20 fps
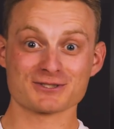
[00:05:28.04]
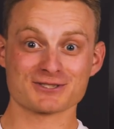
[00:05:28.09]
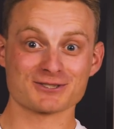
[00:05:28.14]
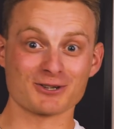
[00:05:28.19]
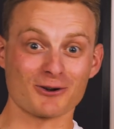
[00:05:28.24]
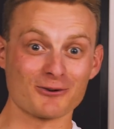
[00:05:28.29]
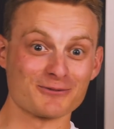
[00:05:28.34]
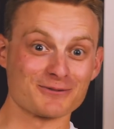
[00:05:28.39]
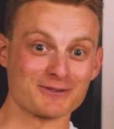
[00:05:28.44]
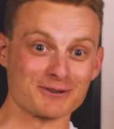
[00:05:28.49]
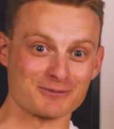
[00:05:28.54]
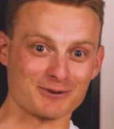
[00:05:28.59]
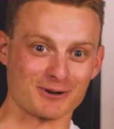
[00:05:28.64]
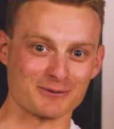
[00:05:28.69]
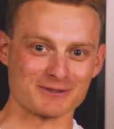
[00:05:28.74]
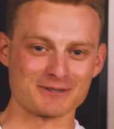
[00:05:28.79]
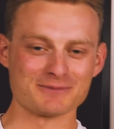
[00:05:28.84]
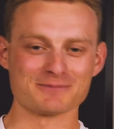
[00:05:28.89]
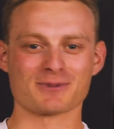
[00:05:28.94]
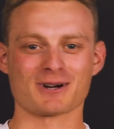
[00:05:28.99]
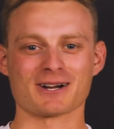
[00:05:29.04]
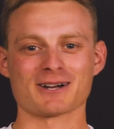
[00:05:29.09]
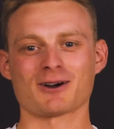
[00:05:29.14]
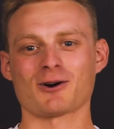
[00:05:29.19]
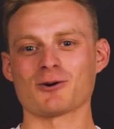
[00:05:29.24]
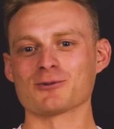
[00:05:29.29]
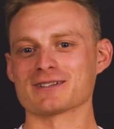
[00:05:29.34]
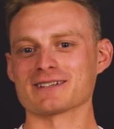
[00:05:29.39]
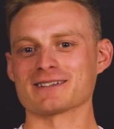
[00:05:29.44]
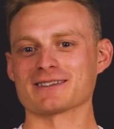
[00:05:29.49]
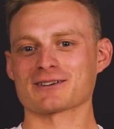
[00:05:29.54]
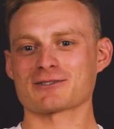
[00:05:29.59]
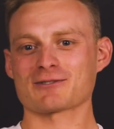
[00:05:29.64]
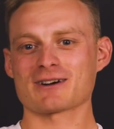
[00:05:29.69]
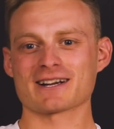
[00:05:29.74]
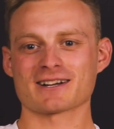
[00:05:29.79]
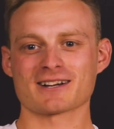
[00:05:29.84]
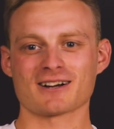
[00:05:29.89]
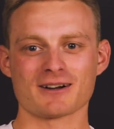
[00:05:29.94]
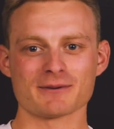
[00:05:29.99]
solved the problem by holding the
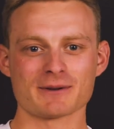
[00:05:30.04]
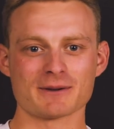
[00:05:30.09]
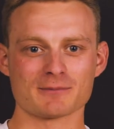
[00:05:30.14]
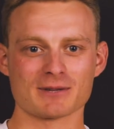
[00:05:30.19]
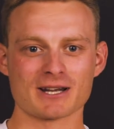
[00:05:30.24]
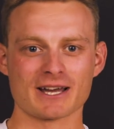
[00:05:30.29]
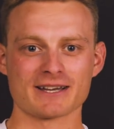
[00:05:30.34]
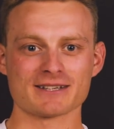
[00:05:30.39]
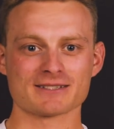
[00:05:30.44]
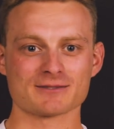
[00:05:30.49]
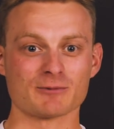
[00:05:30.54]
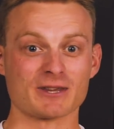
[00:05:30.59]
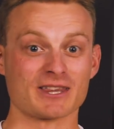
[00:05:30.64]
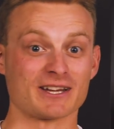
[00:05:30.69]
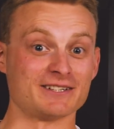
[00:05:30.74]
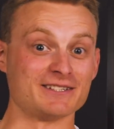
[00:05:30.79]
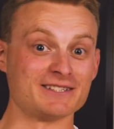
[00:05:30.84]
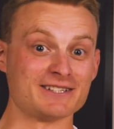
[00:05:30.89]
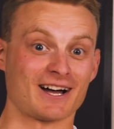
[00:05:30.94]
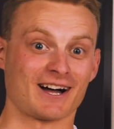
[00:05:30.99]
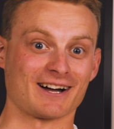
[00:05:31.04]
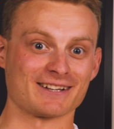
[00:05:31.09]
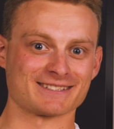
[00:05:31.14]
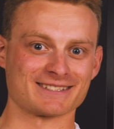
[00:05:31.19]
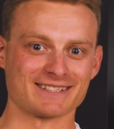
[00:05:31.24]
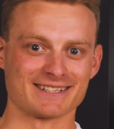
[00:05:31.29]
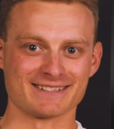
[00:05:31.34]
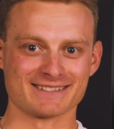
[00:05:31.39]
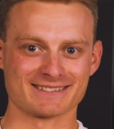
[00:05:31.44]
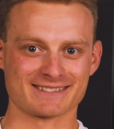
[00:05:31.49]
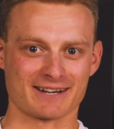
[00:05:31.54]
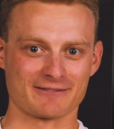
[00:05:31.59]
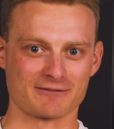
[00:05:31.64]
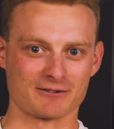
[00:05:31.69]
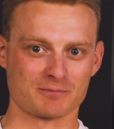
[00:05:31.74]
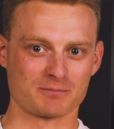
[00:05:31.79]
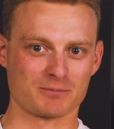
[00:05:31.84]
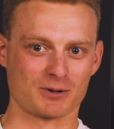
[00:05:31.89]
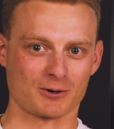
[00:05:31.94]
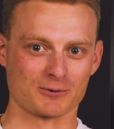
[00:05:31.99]
crank arm in place with a nut instead of
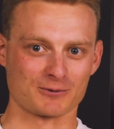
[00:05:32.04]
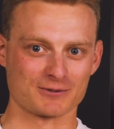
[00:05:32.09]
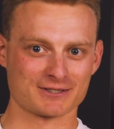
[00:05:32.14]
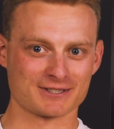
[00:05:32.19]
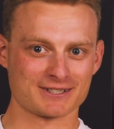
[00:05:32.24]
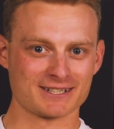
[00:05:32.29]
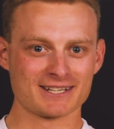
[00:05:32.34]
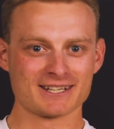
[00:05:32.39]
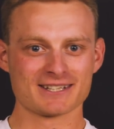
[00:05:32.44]
a bolt.